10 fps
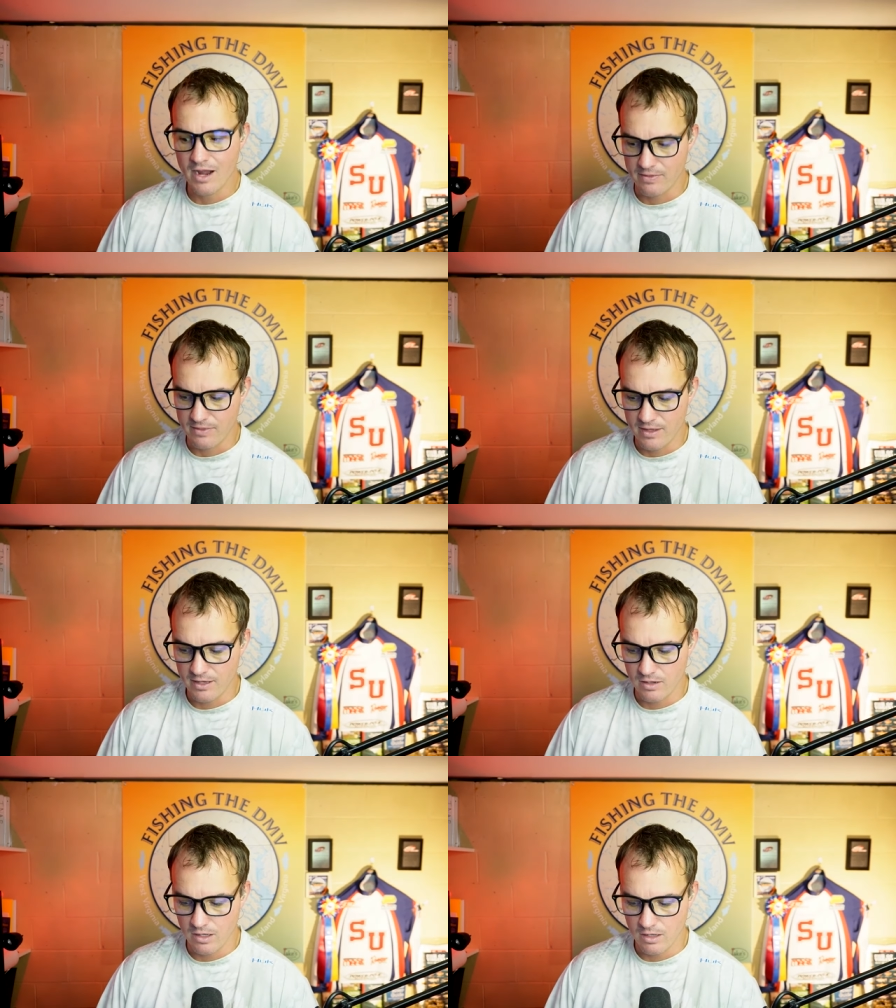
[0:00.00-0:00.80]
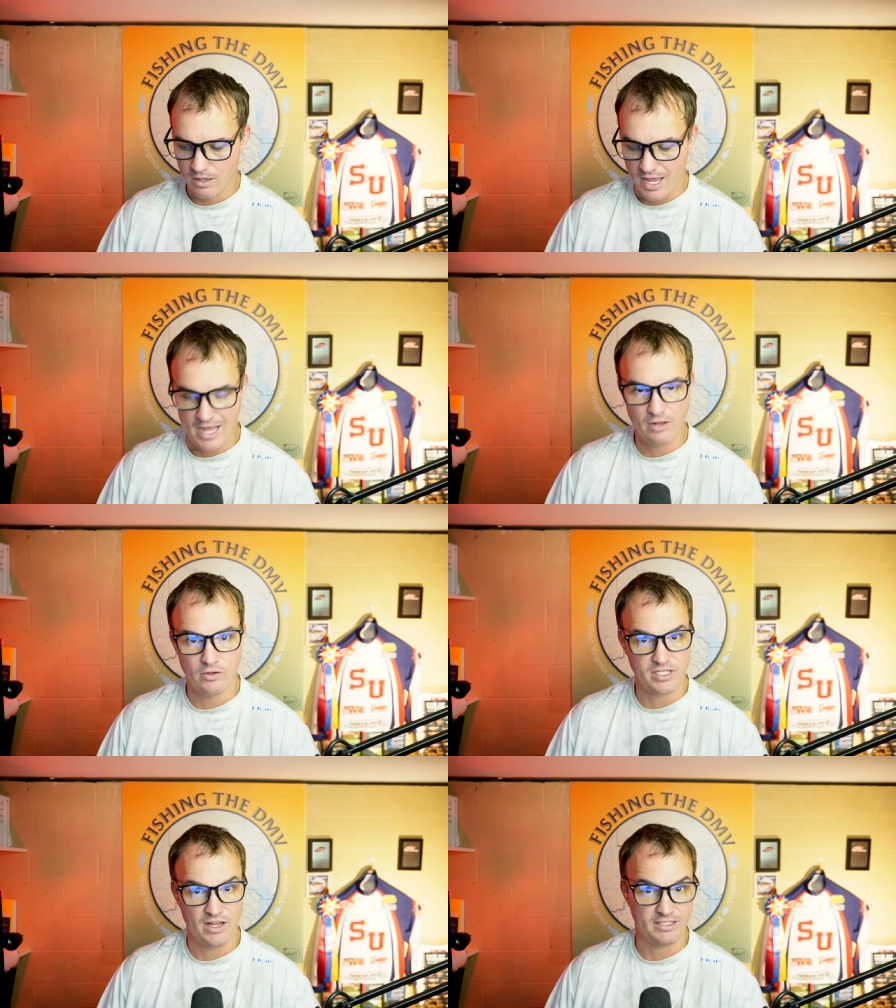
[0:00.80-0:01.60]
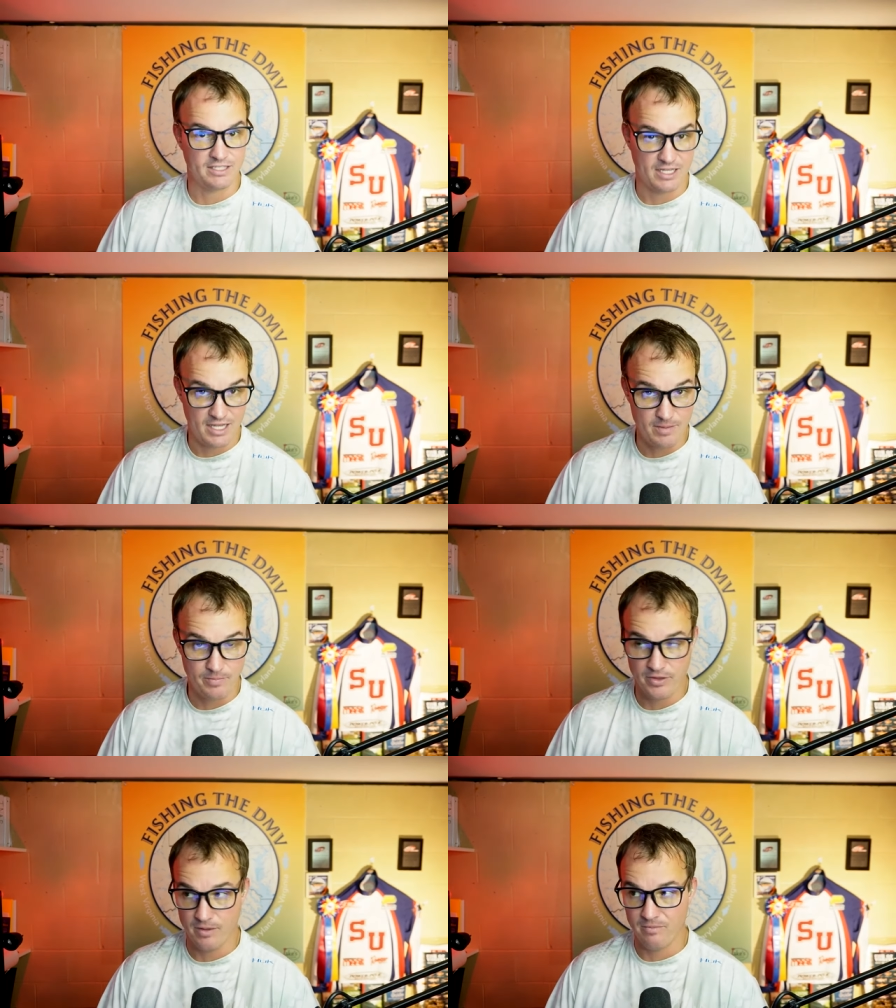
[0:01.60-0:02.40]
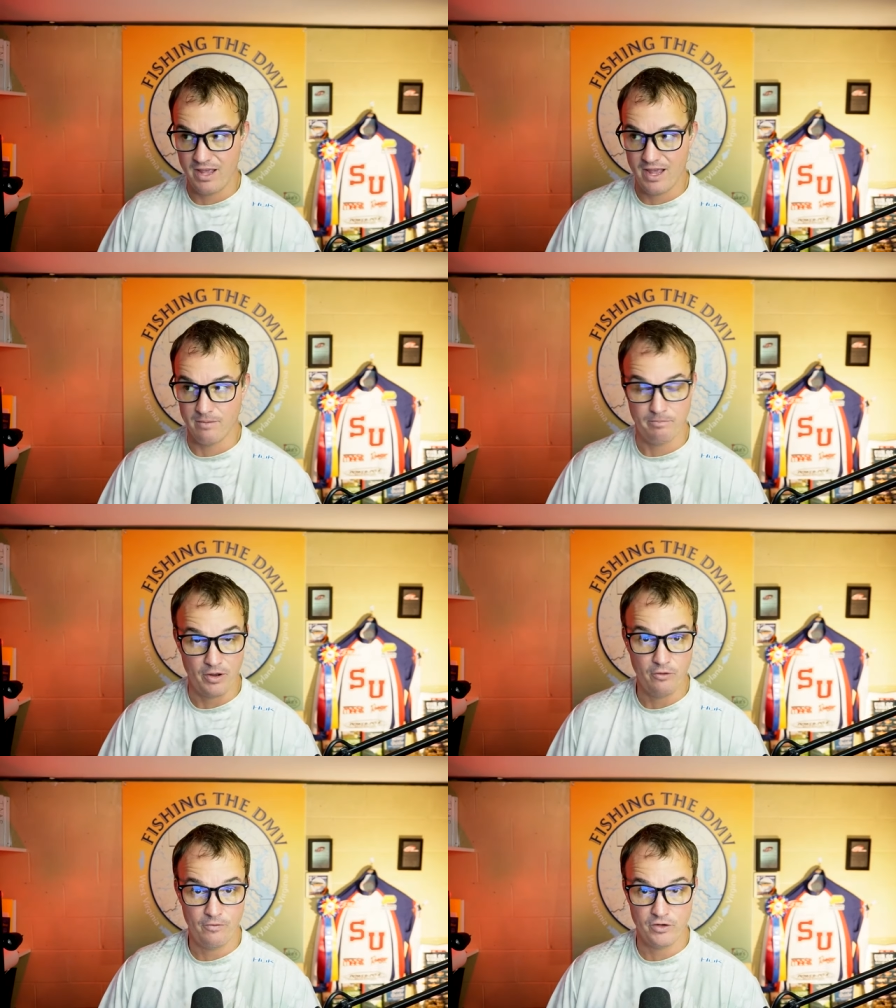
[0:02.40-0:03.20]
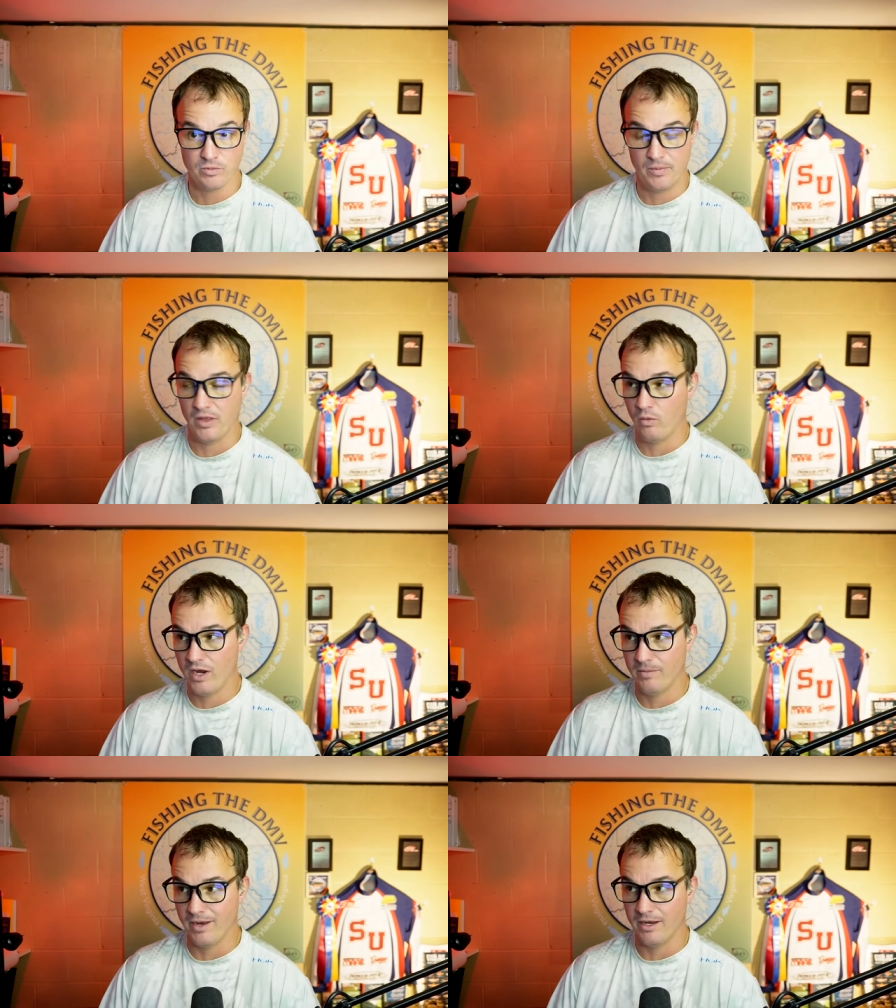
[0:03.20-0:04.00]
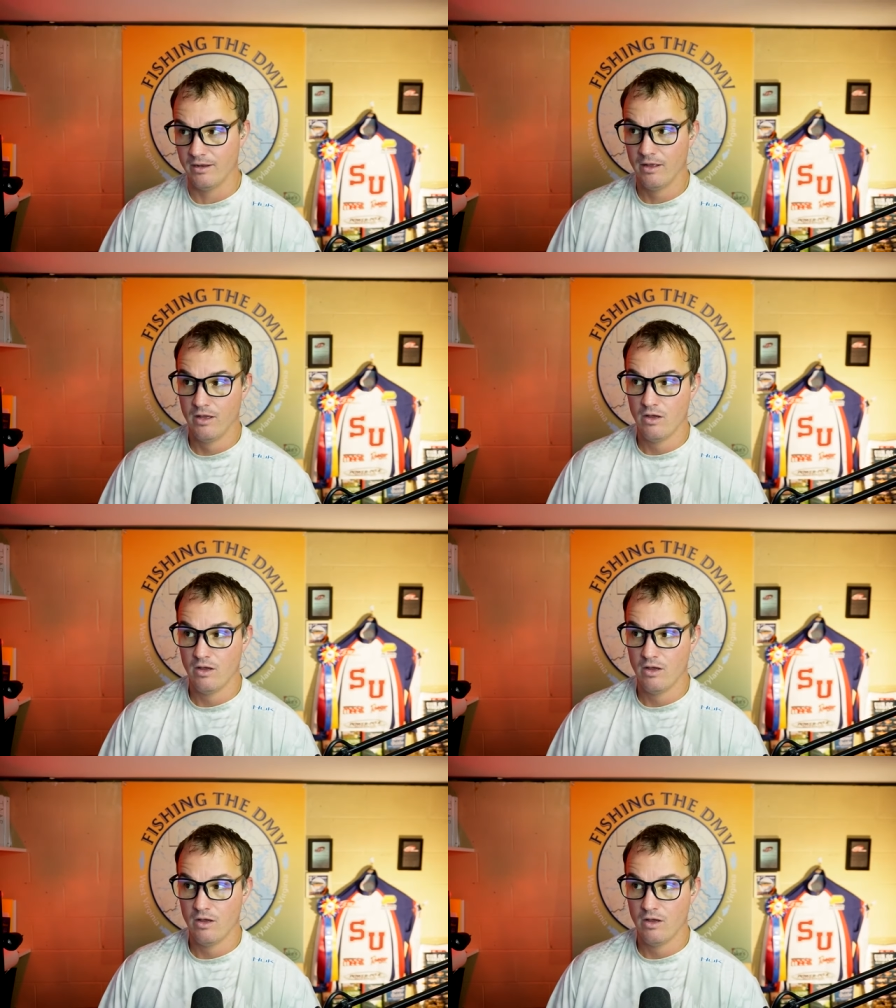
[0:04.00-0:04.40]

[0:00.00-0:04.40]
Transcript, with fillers: And then anglers that like to keep them and bow fishermen will be like, wait a minute,